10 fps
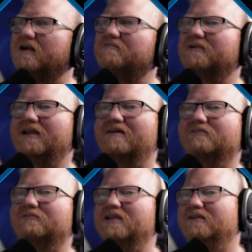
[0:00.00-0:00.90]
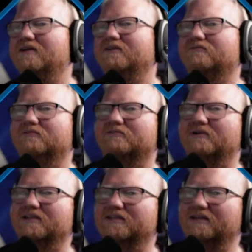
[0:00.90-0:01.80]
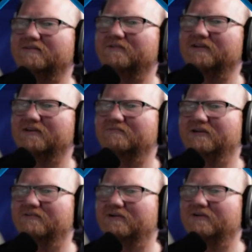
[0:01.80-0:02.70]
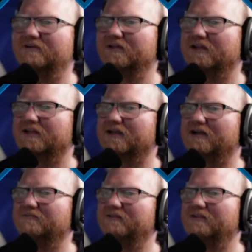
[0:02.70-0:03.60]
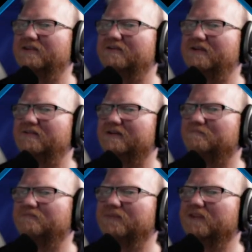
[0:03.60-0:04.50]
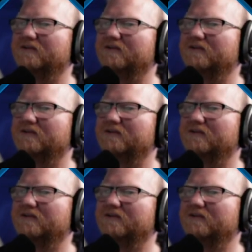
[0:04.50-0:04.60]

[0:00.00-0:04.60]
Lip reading: Everybody have a great night or a great day, depending on where you are, and I will see you next time.